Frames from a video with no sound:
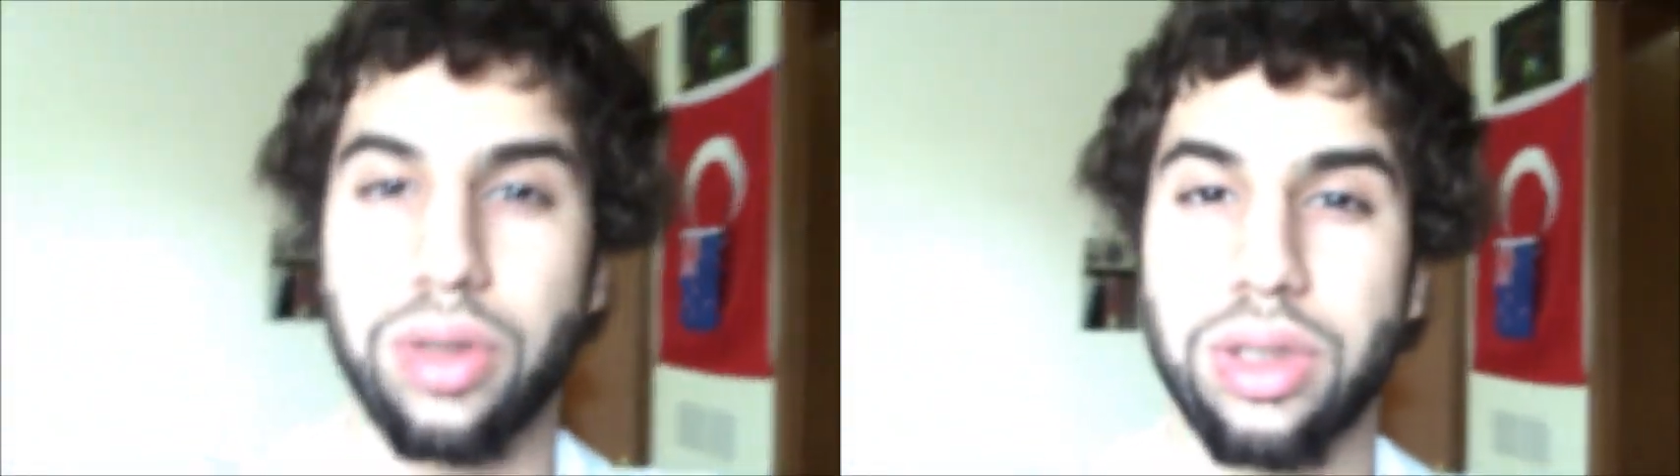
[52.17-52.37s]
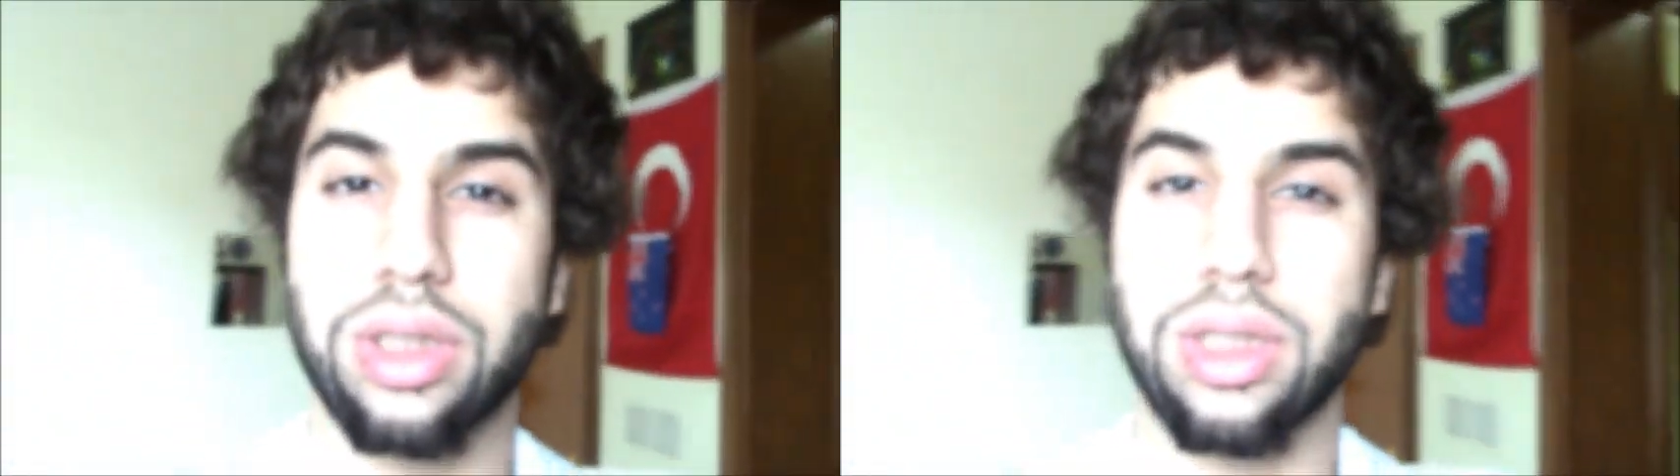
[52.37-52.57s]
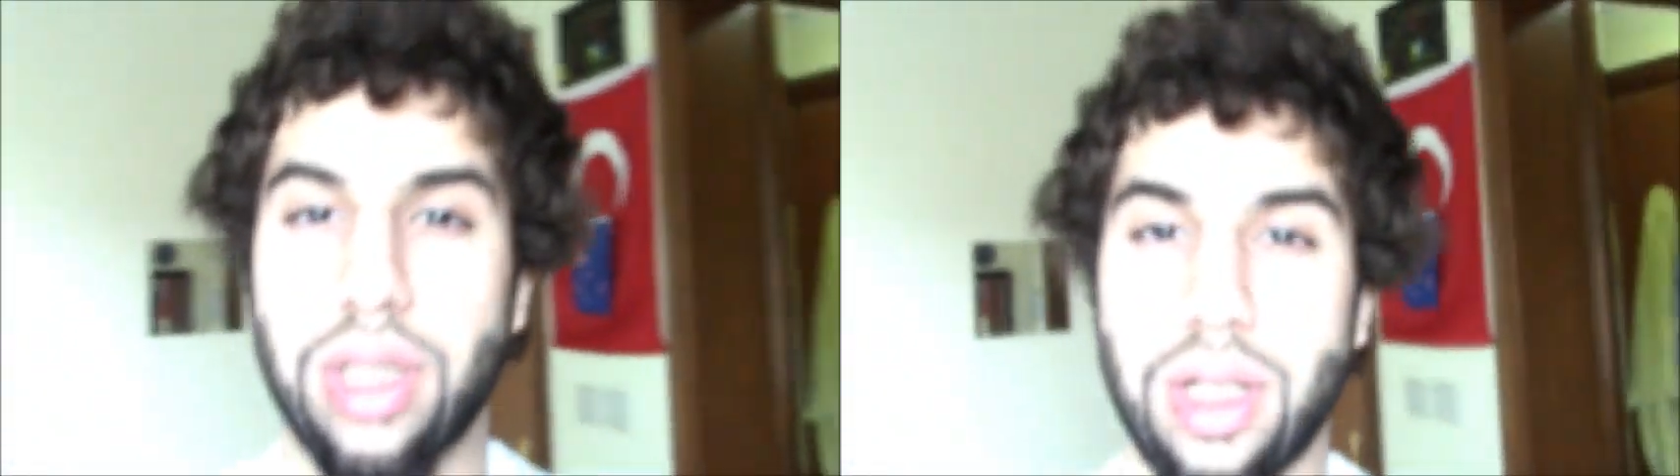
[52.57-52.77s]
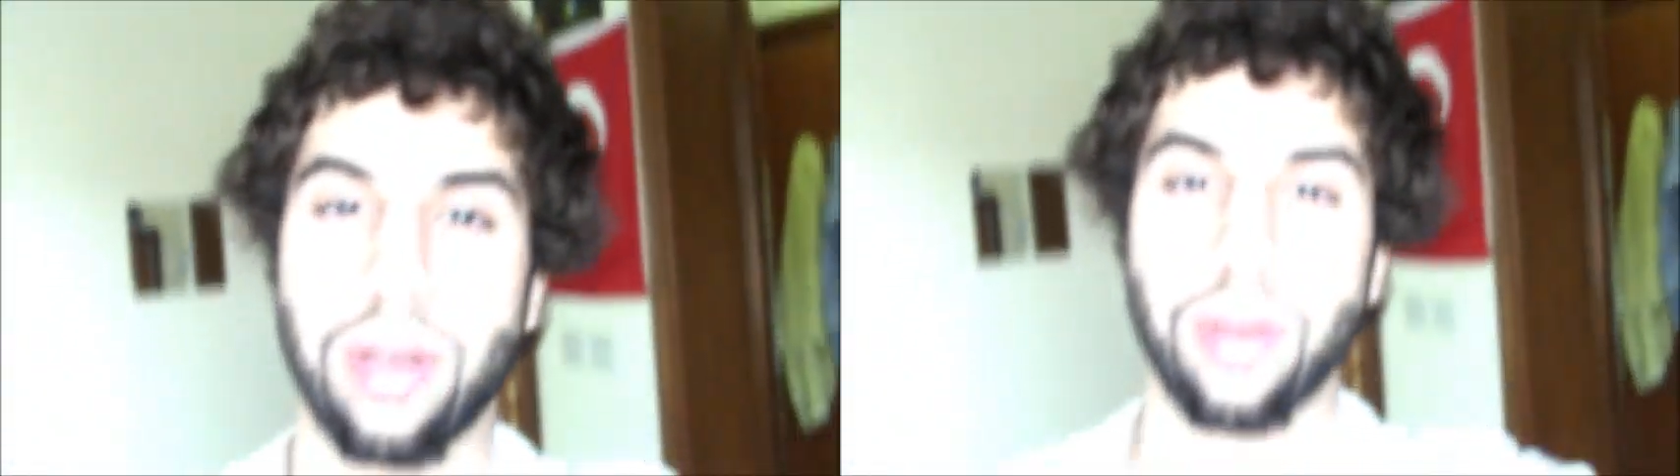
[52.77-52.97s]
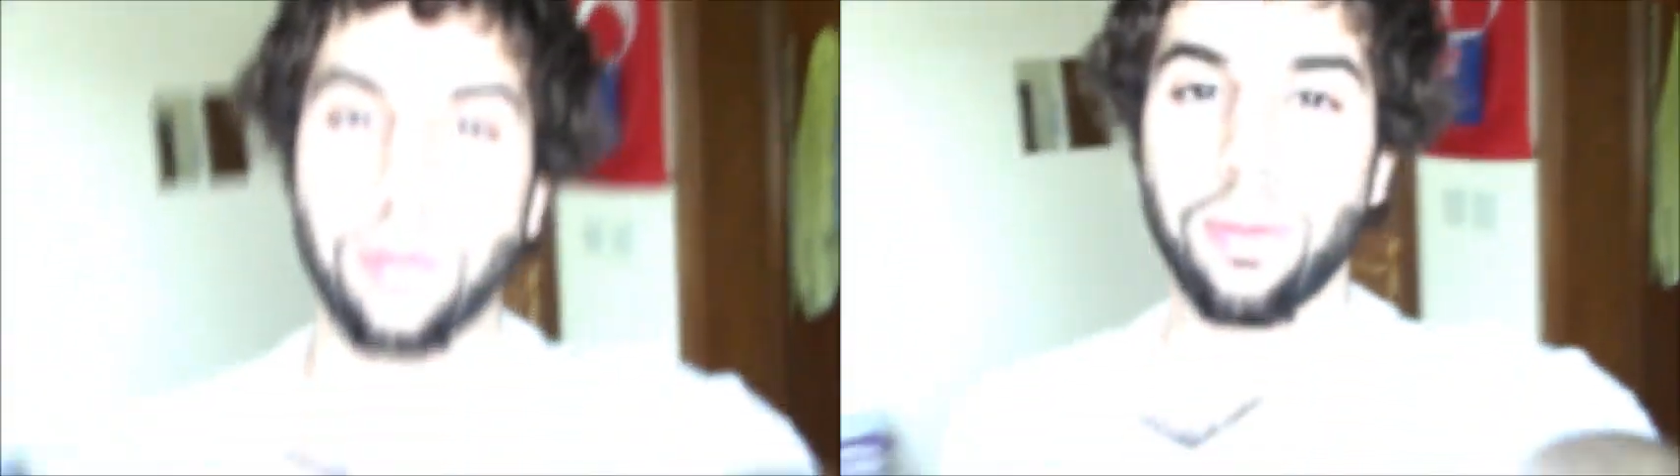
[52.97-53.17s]
which
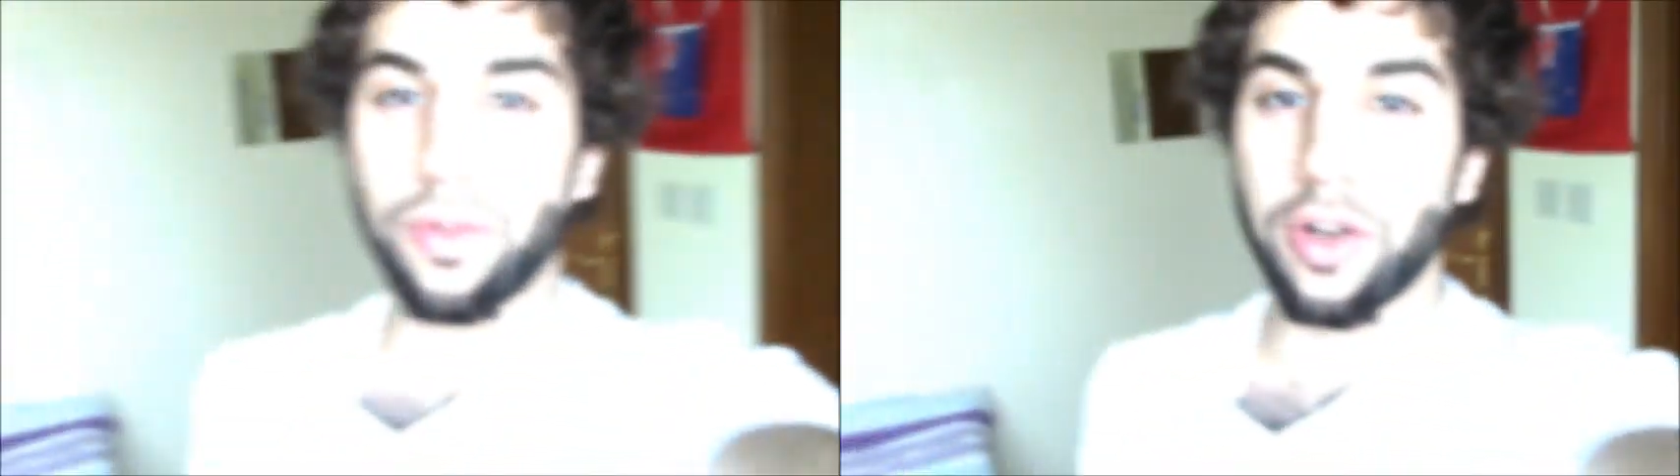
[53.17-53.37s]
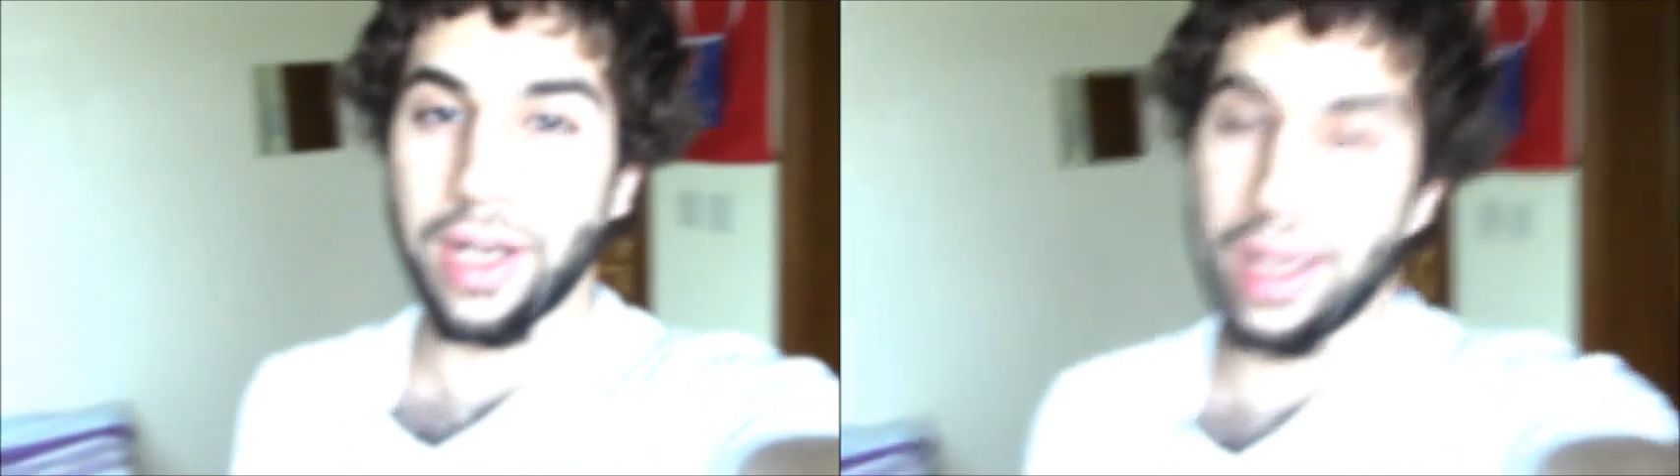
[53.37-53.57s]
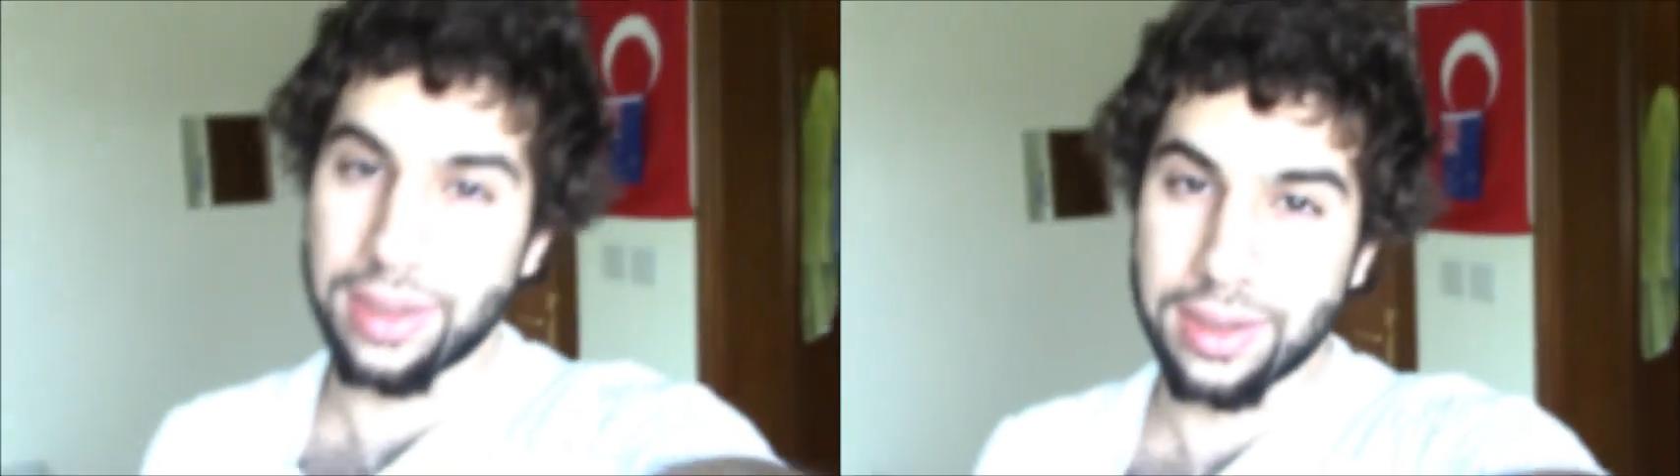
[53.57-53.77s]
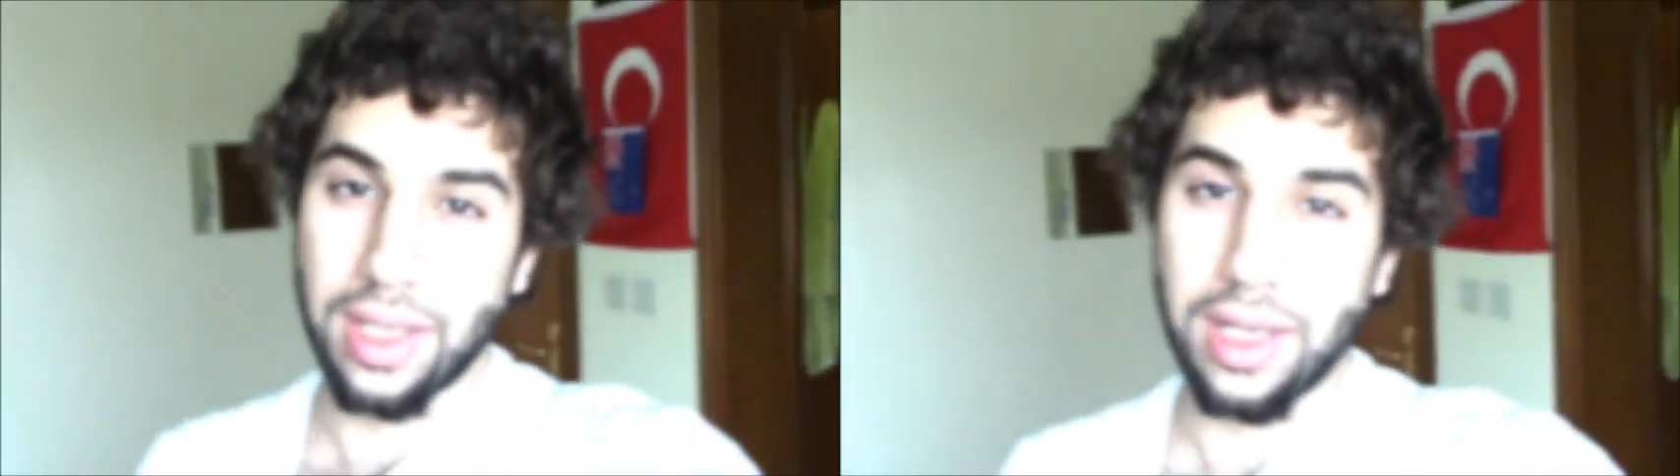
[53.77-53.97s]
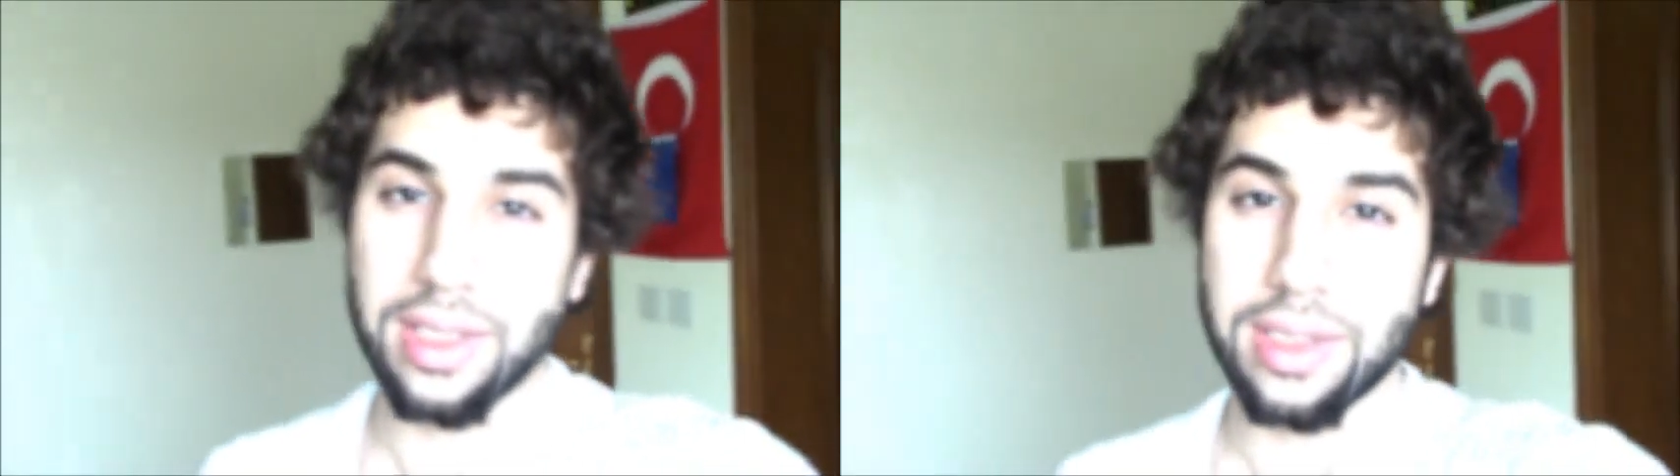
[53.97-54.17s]
uh, forecast
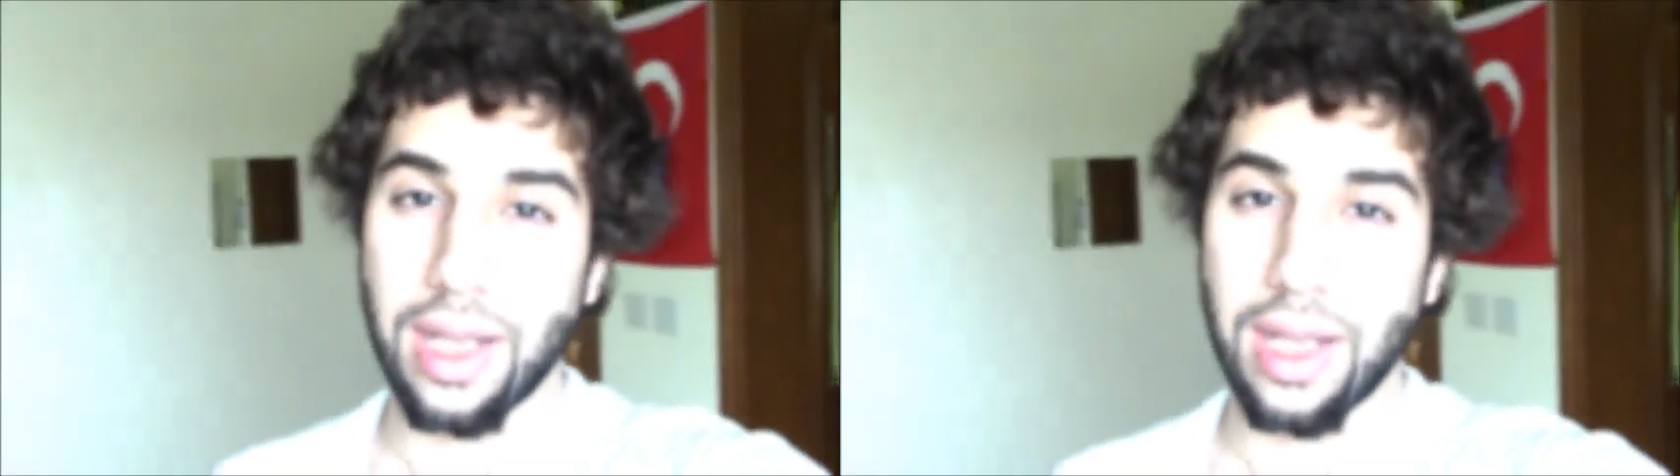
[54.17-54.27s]
says.